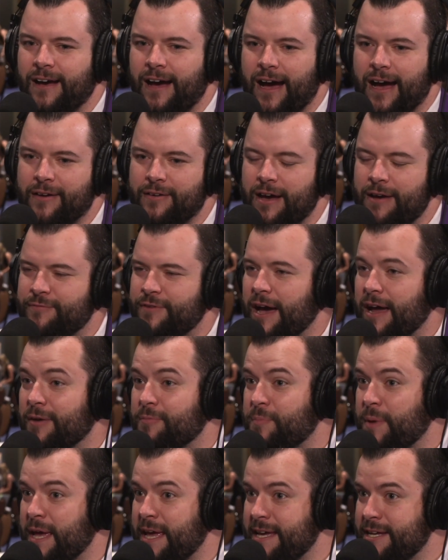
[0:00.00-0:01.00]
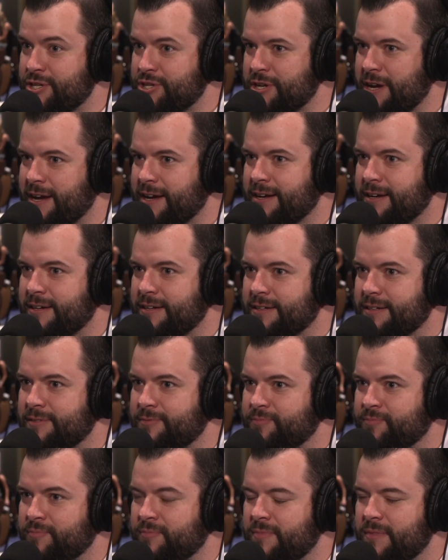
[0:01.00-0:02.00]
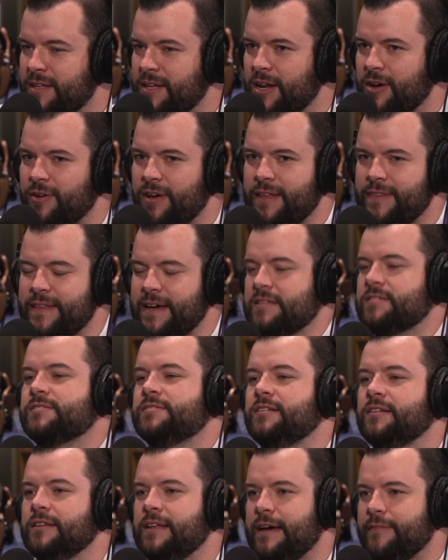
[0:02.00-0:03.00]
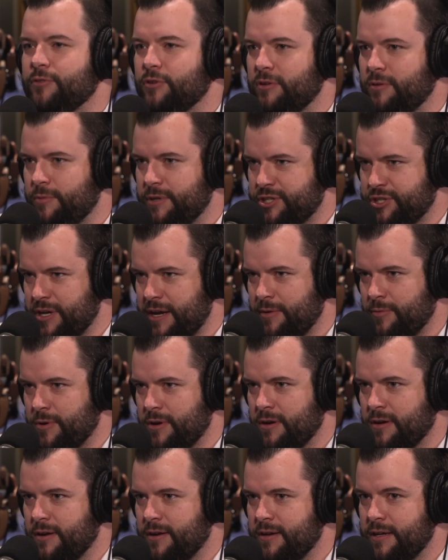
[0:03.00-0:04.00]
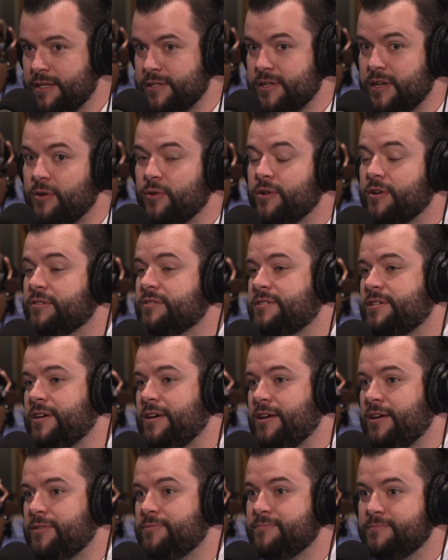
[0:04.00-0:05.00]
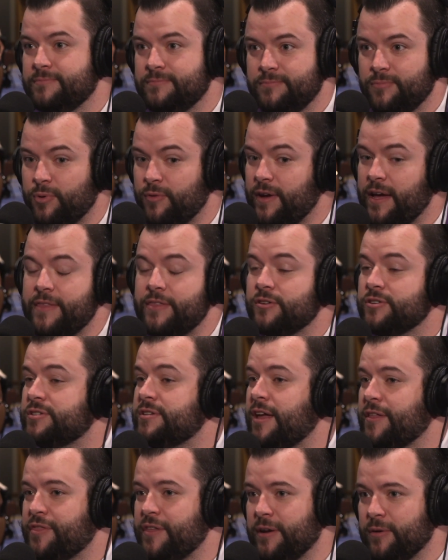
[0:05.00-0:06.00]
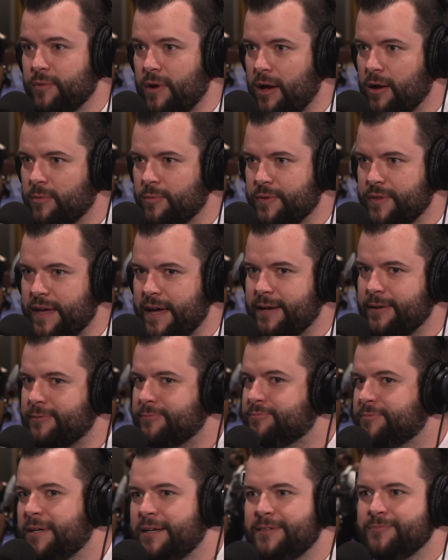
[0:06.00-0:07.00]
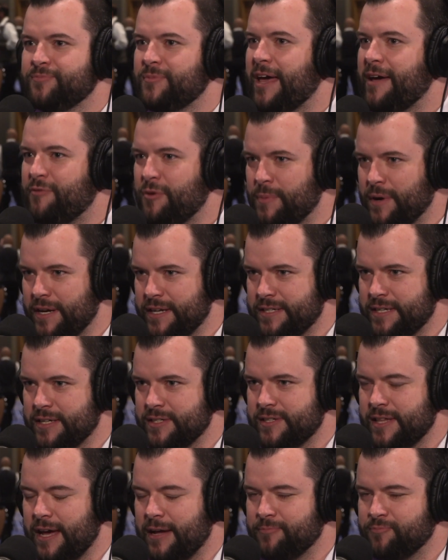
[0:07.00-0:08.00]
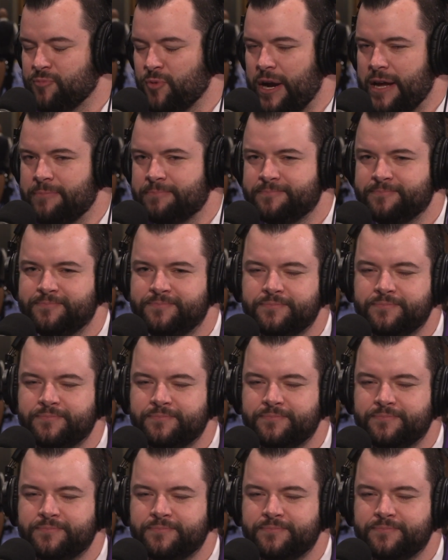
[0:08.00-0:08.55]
I've got a paycheck, and that's the level at which I work is in order to provide. And there's nothing wrong with that, and everybody does that, right?